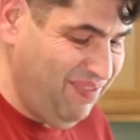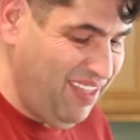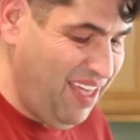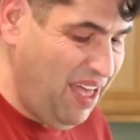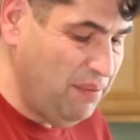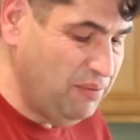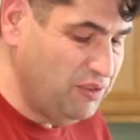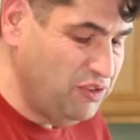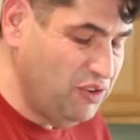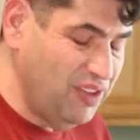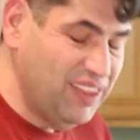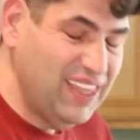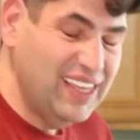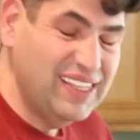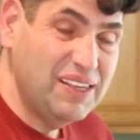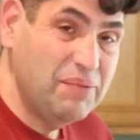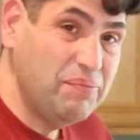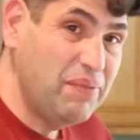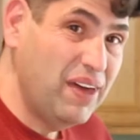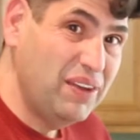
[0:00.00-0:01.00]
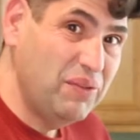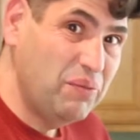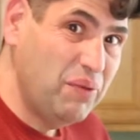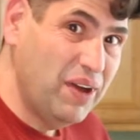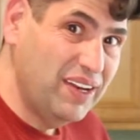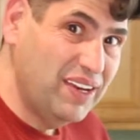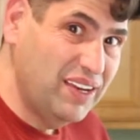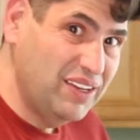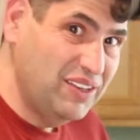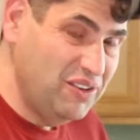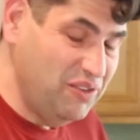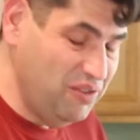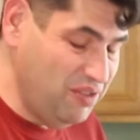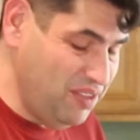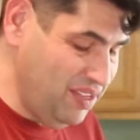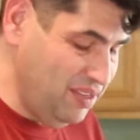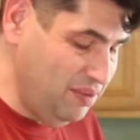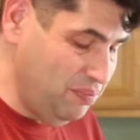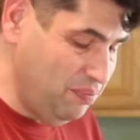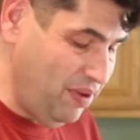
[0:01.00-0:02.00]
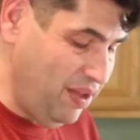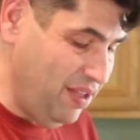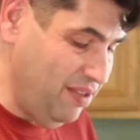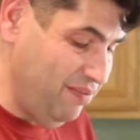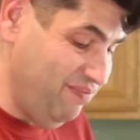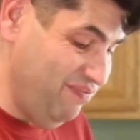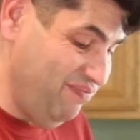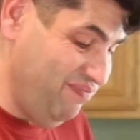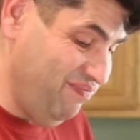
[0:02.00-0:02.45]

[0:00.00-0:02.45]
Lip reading: I'm sure there's a better way to do this, but